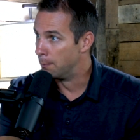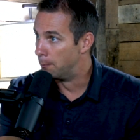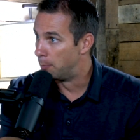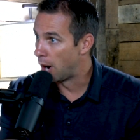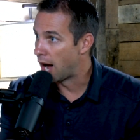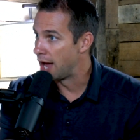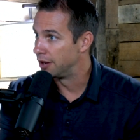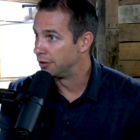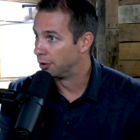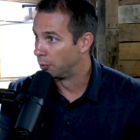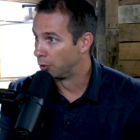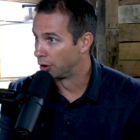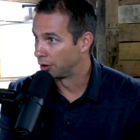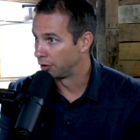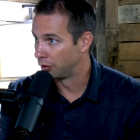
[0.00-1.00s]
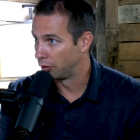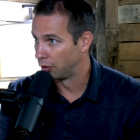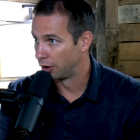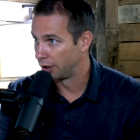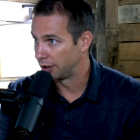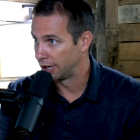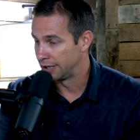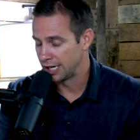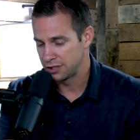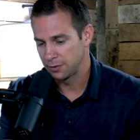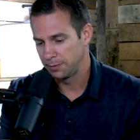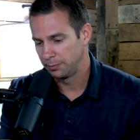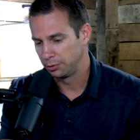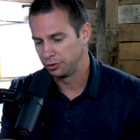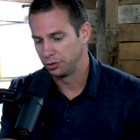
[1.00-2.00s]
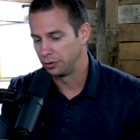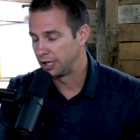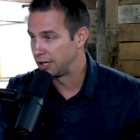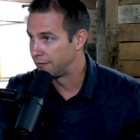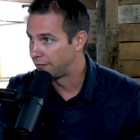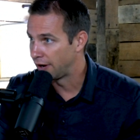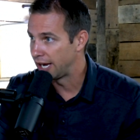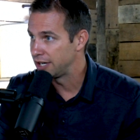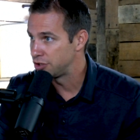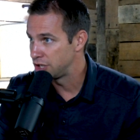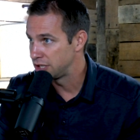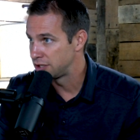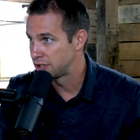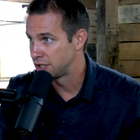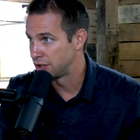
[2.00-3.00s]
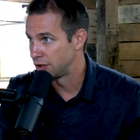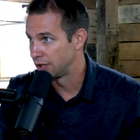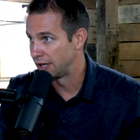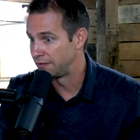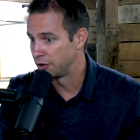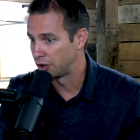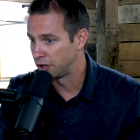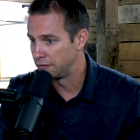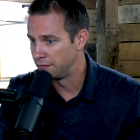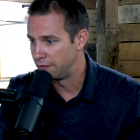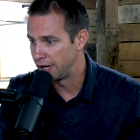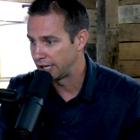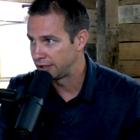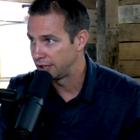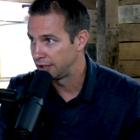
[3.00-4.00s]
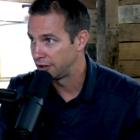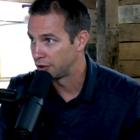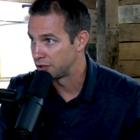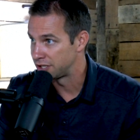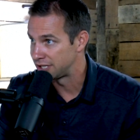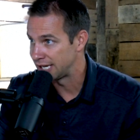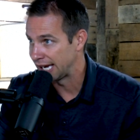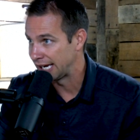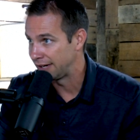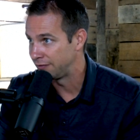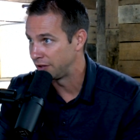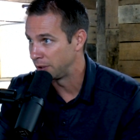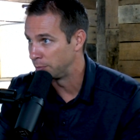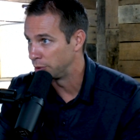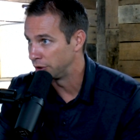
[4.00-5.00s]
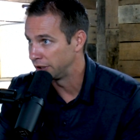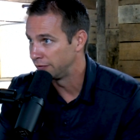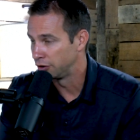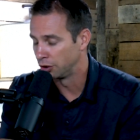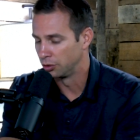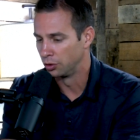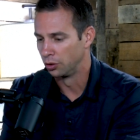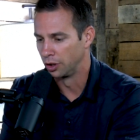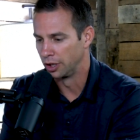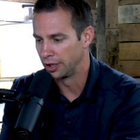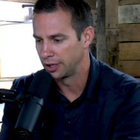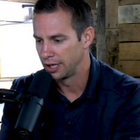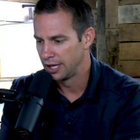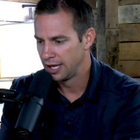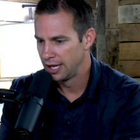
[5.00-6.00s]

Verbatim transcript: but the word of the Lord. And that's what people yeah. do. They invite Jesus in their life. They're convicted, they're saved, they believe in the Lord,